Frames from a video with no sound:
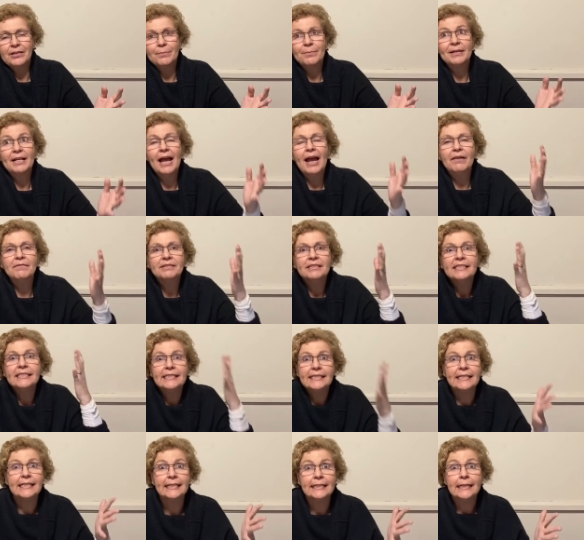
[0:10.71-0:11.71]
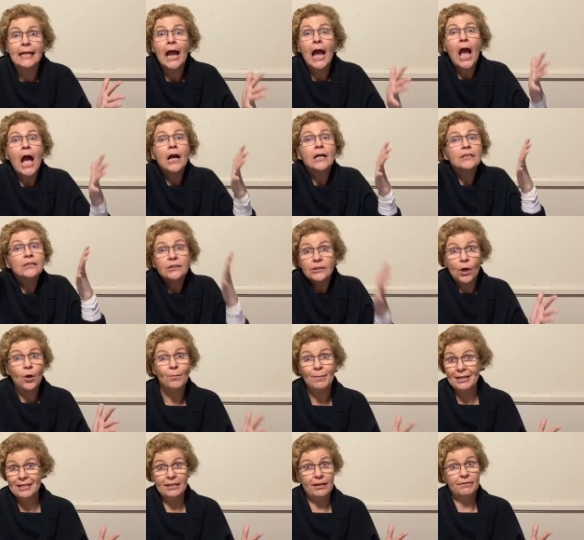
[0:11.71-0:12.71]
but I haven't seen so
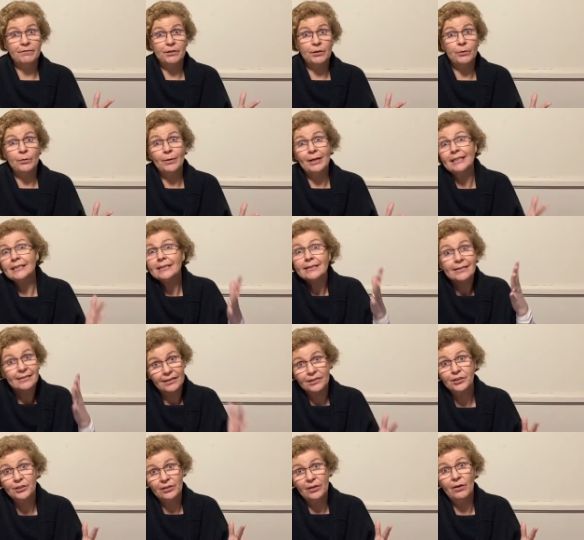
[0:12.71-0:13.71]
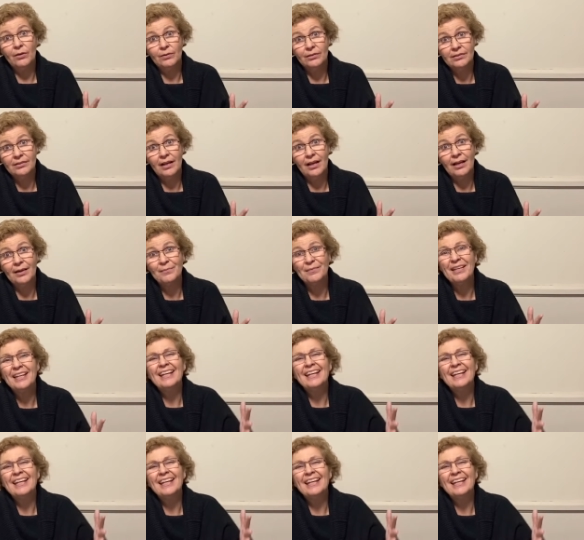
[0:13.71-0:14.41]
many of you in such a long time